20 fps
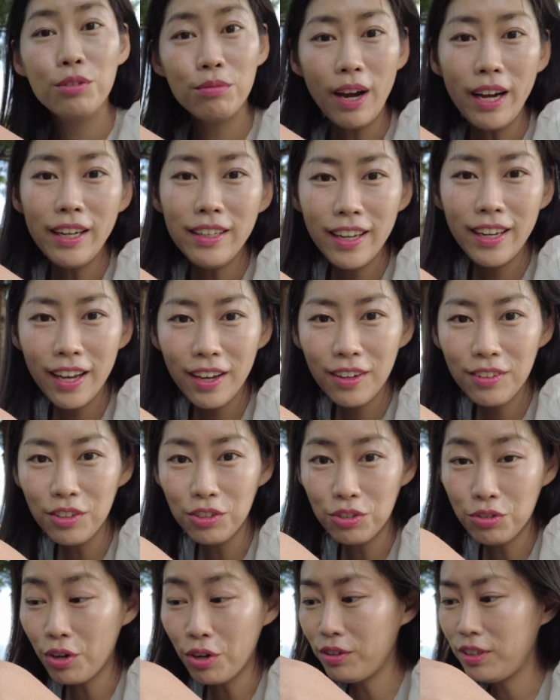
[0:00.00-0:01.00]
right now the
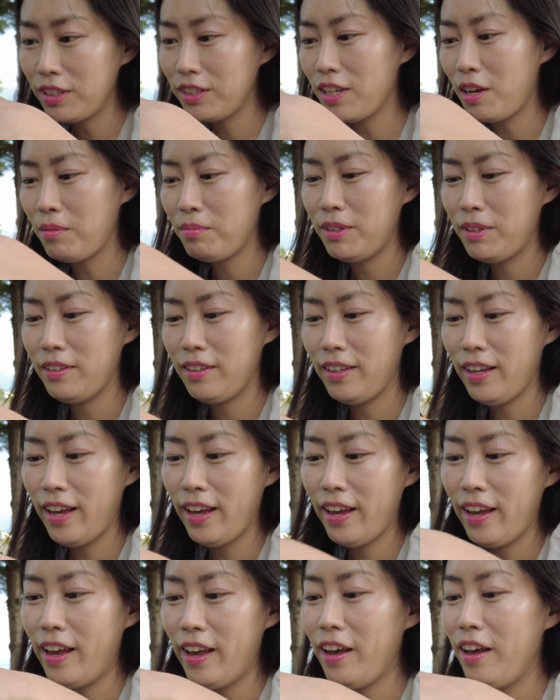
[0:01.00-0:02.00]
drone is up in the
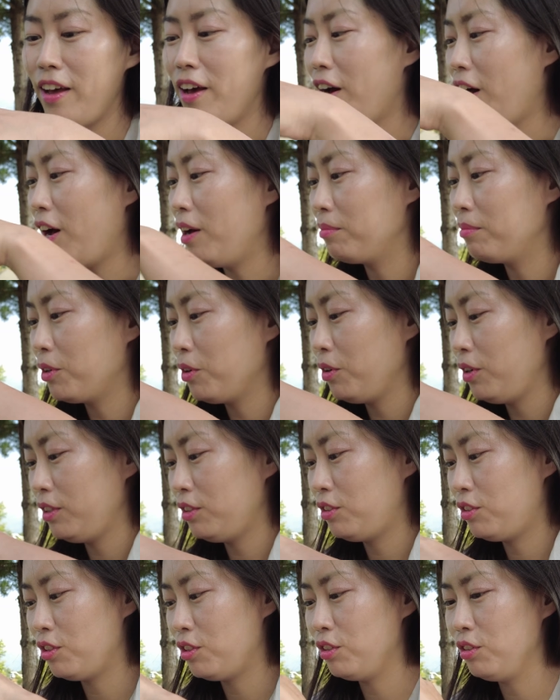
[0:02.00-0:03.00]
air. I'm going
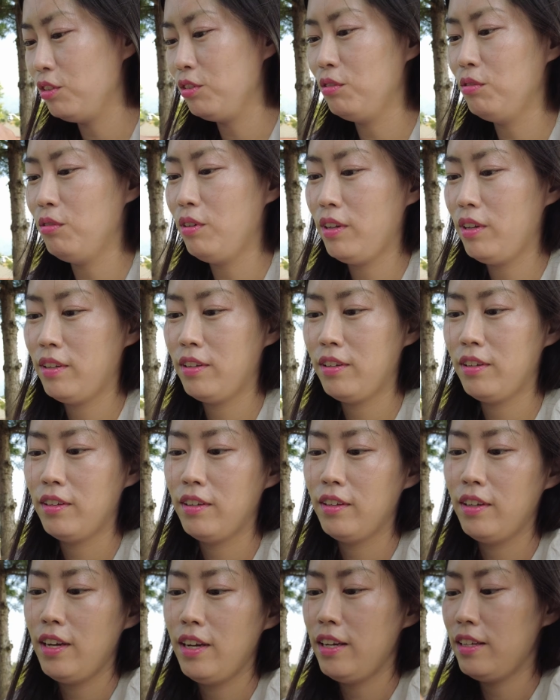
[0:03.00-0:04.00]
to
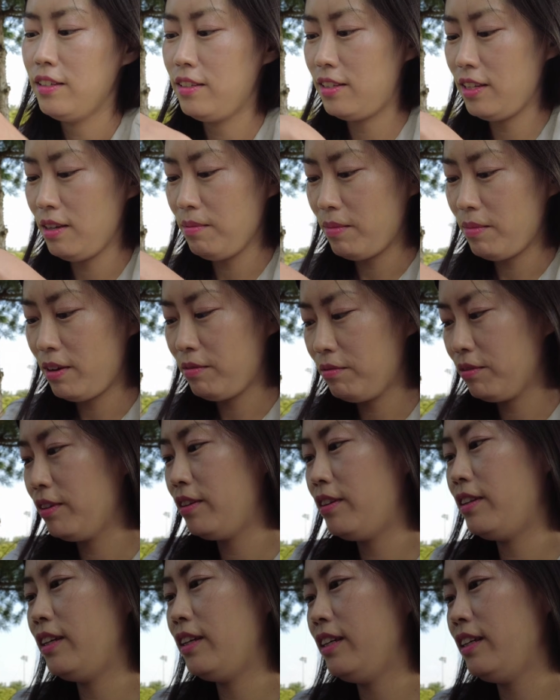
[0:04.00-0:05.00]
zip
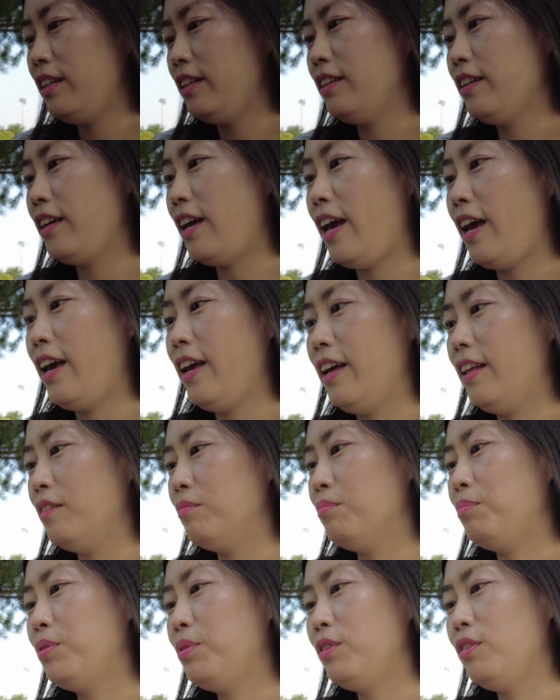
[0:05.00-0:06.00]
everything
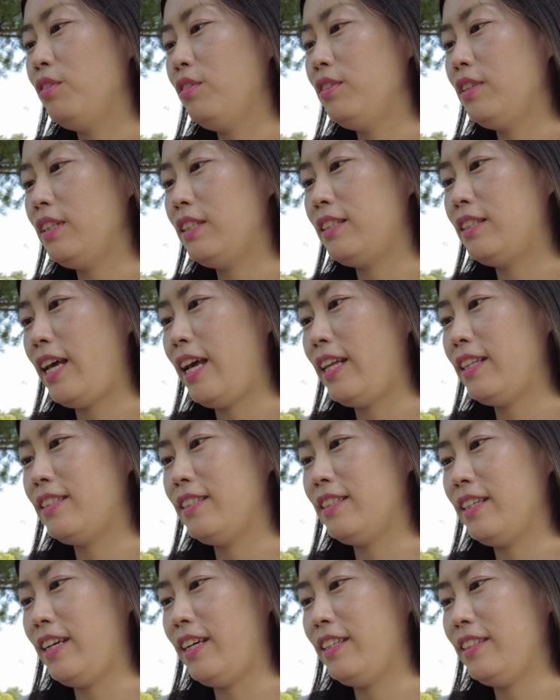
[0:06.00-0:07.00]
and put on this
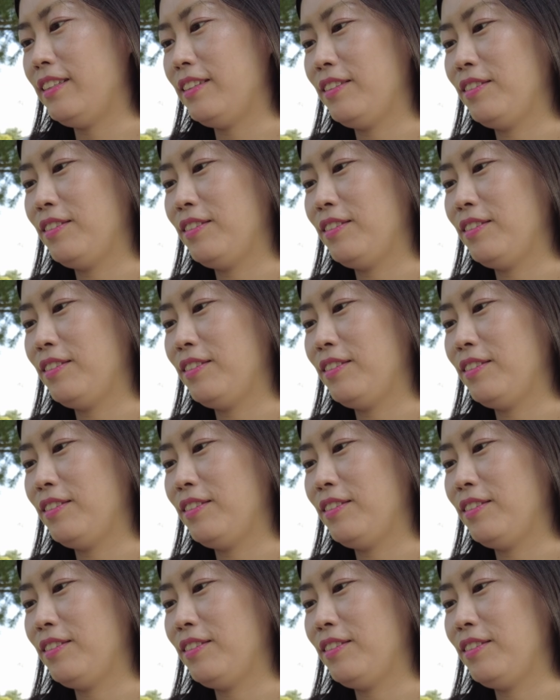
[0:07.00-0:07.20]
headset.